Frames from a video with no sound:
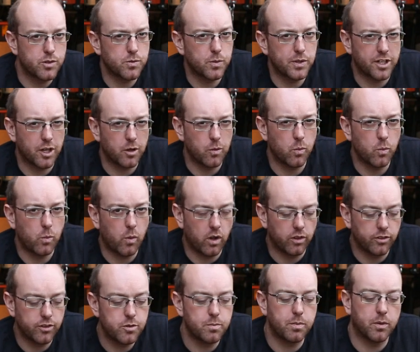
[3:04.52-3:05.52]
which we don't
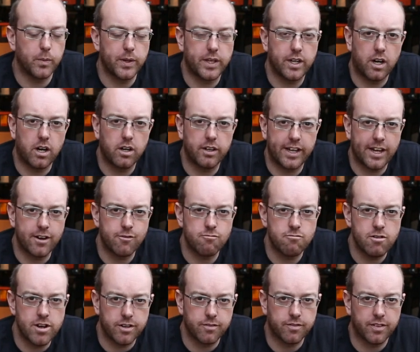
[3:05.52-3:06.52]
want, but we can't get
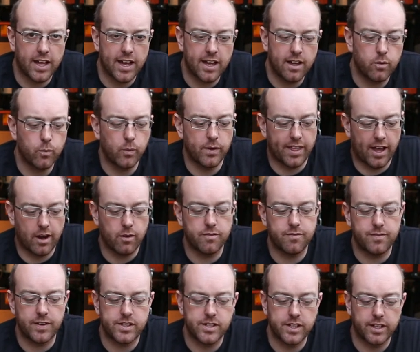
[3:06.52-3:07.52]
rid of that
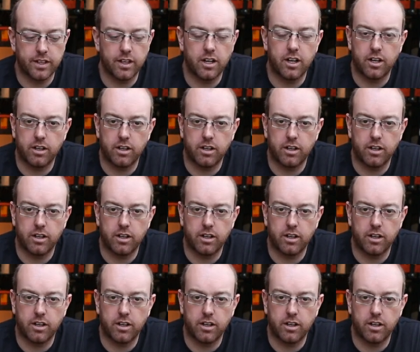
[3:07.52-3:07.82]
without fitting